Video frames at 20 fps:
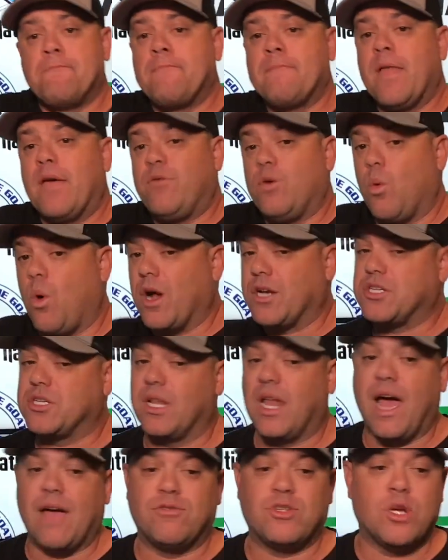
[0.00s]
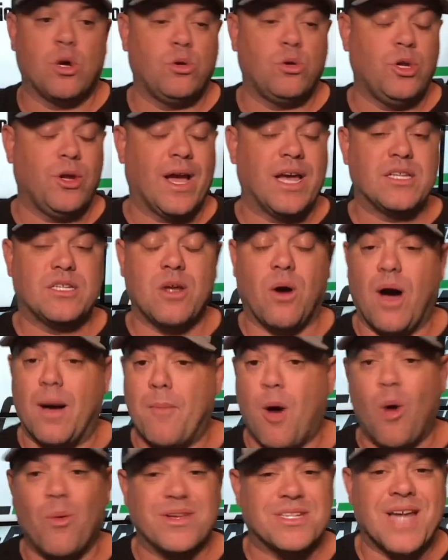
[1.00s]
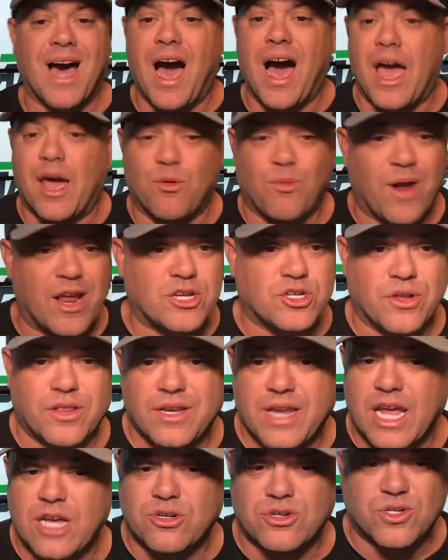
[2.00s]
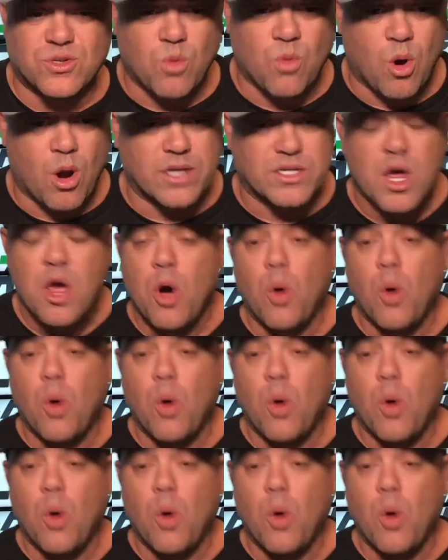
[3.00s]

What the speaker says: If you watch the live show, you guys know I'm always high on Ranger the Danger Suarez.